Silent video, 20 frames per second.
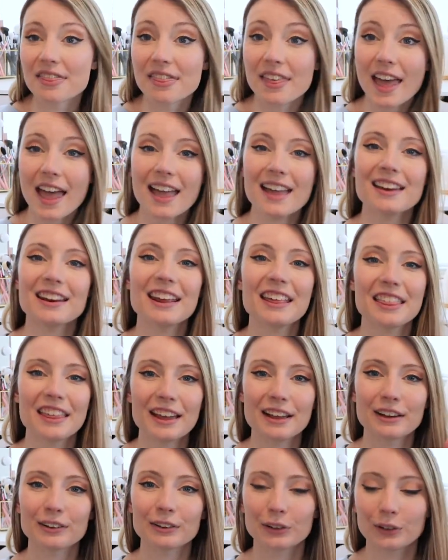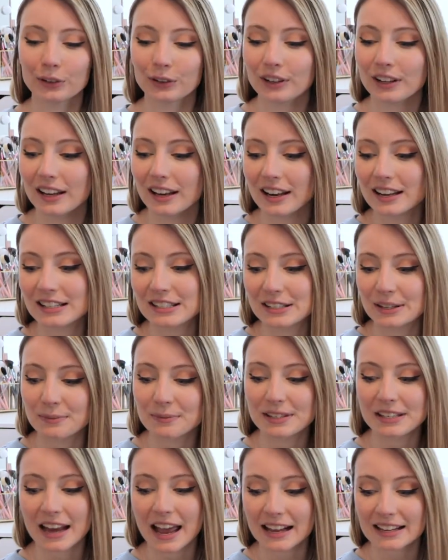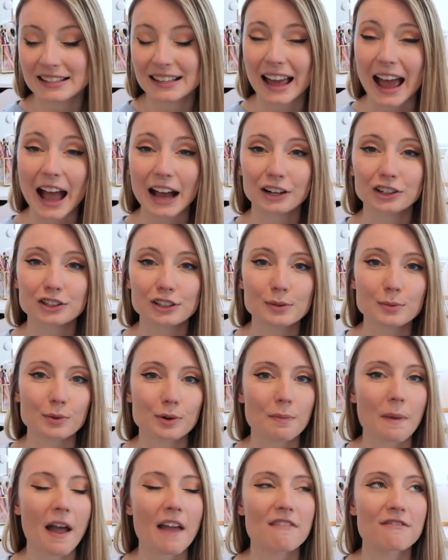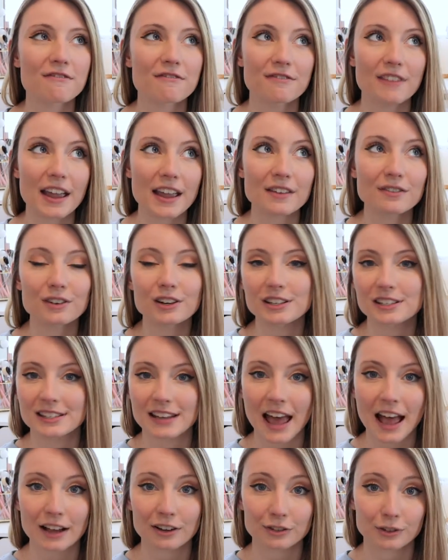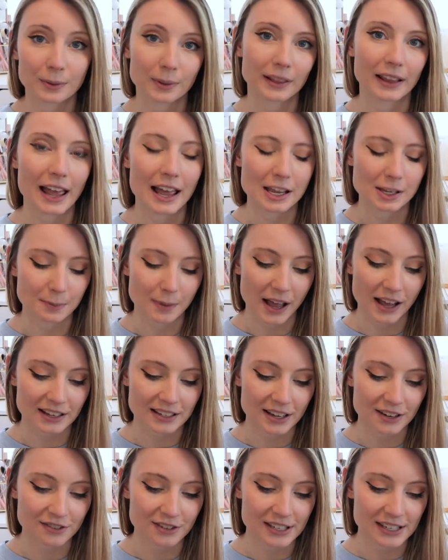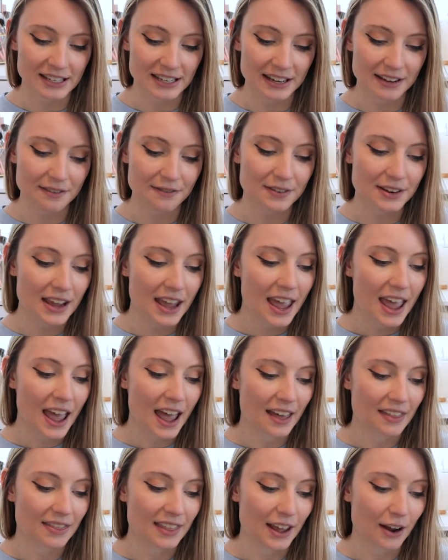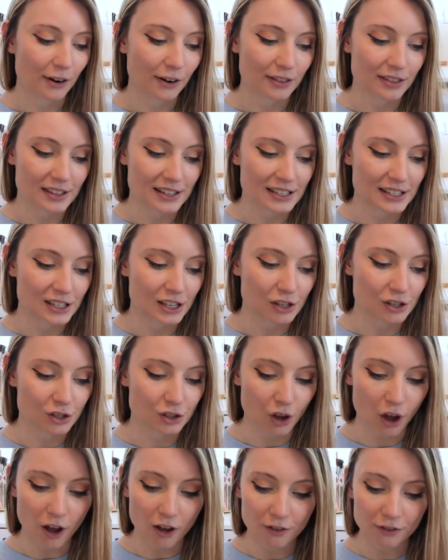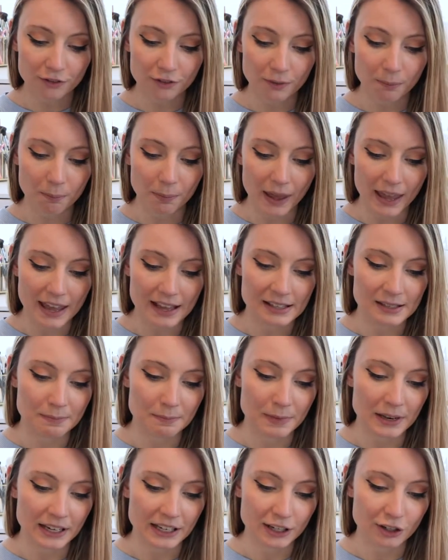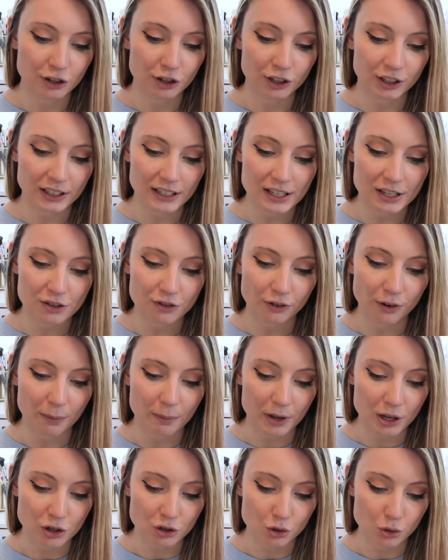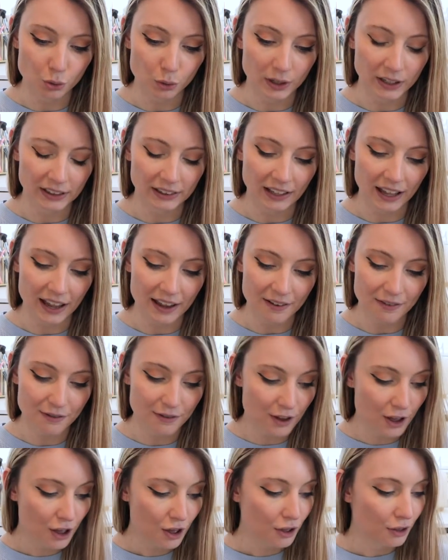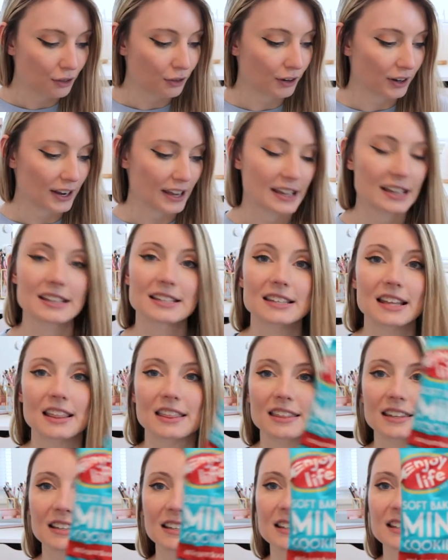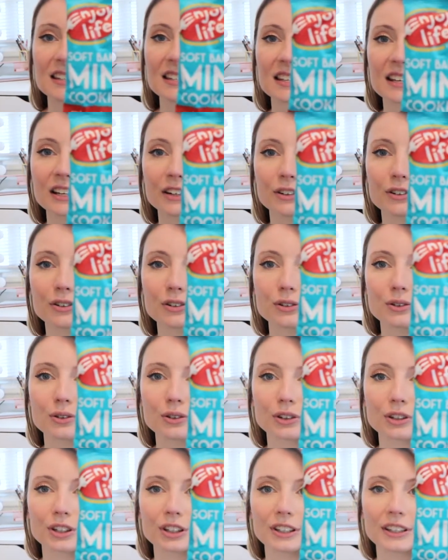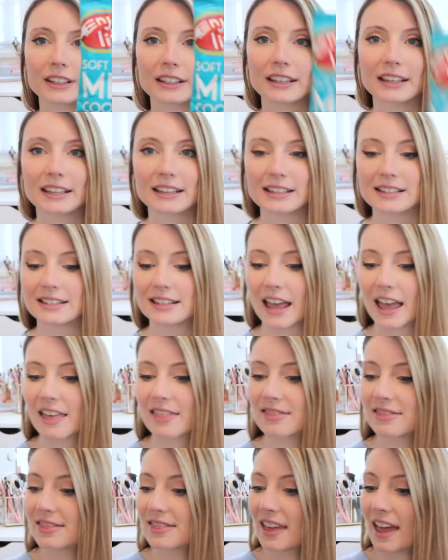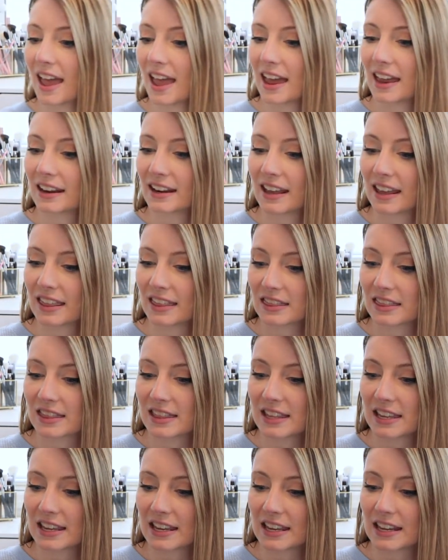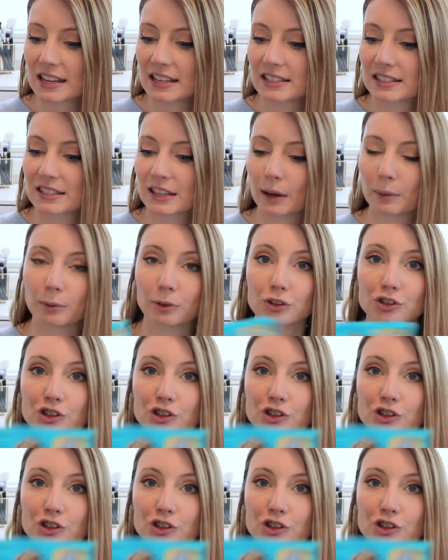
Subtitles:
then they included some snacks that actually were my favorite snacks from the last box I received. And they are these soft-baked mini cookies from Enjoy Life. There is the Snickerdoodle cookies and then the double